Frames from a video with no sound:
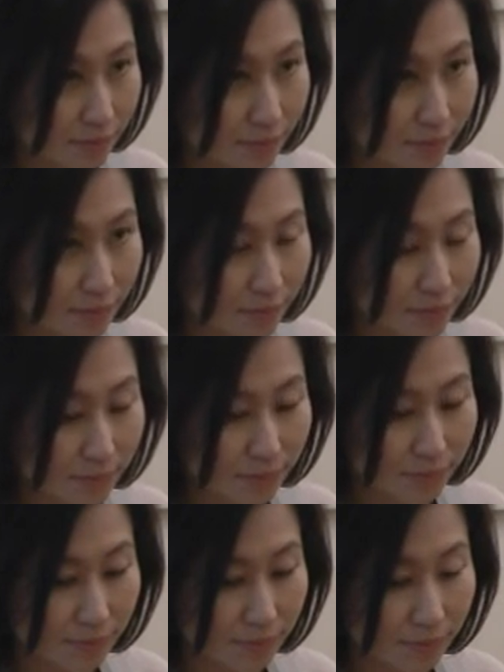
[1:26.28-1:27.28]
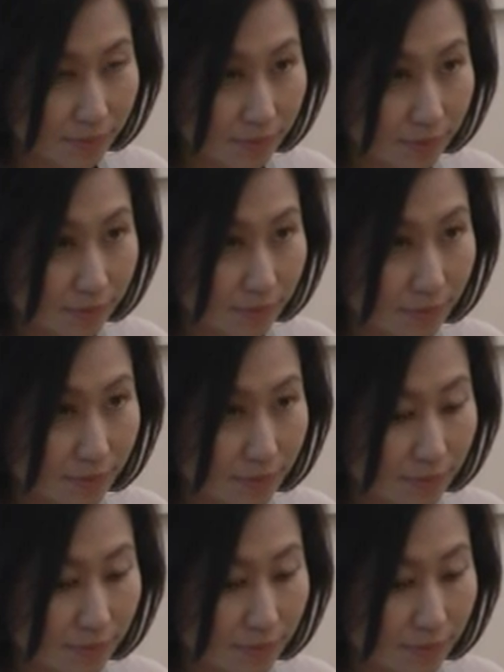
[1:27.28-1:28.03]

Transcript: Nobody speaks.